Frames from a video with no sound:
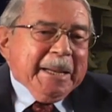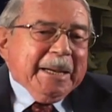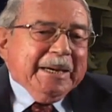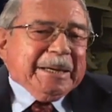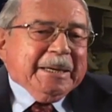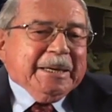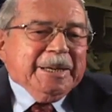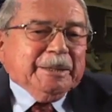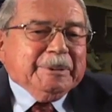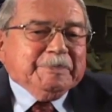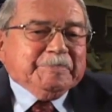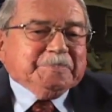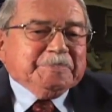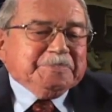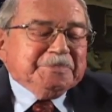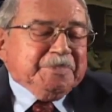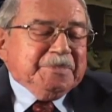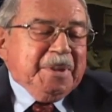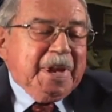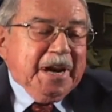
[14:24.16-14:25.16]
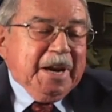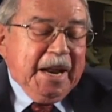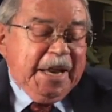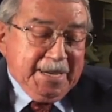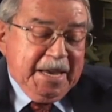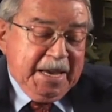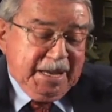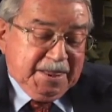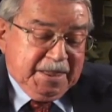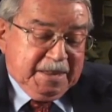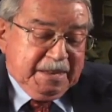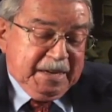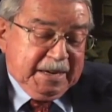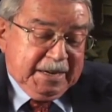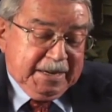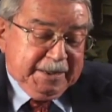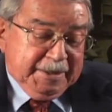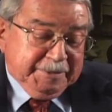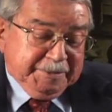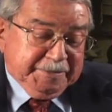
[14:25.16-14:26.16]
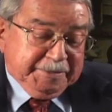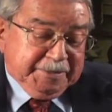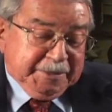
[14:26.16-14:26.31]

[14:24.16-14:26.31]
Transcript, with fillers: um, then I get, uh,